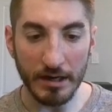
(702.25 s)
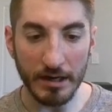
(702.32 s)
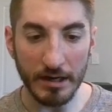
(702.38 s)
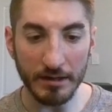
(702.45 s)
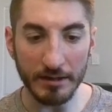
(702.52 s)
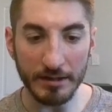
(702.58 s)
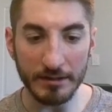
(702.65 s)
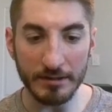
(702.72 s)

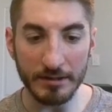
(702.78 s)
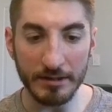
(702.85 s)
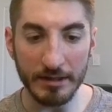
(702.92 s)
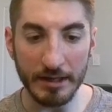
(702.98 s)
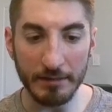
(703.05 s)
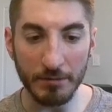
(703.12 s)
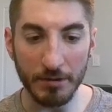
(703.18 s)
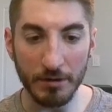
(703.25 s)
highlight the
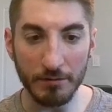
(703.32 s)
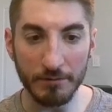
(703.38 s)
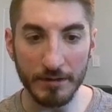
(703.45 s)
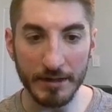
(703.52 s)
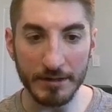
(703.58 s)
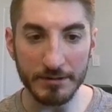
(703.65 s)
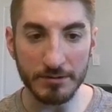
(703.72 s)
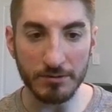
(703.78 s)
name of
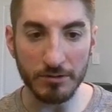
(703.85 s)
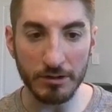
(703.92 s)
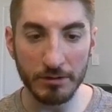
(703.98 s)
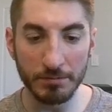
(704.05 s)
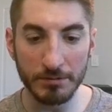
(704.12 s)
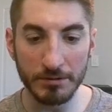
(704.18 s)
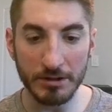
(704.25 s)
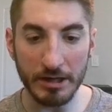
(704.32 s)
that
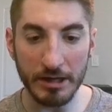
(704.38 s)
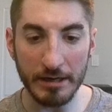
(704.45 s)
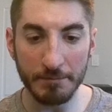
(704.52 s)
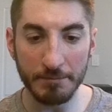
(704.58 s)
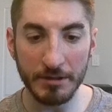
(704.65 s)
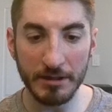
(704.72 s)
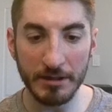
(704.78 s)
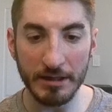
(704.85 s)
script,
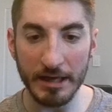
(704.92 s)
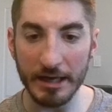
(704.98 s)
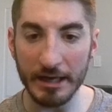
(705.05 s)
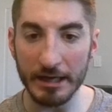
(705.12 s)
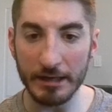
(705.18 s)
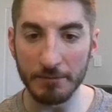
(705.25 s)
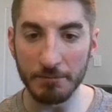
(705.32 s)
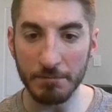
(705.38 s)
copy
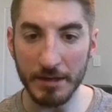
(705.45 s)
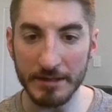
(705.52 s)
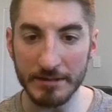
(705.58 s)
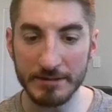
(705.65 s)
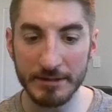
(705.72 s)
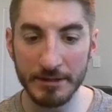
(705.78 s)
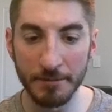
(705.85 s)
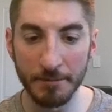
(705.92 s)
and
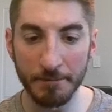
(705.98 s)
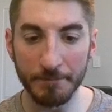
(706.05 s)
paste it.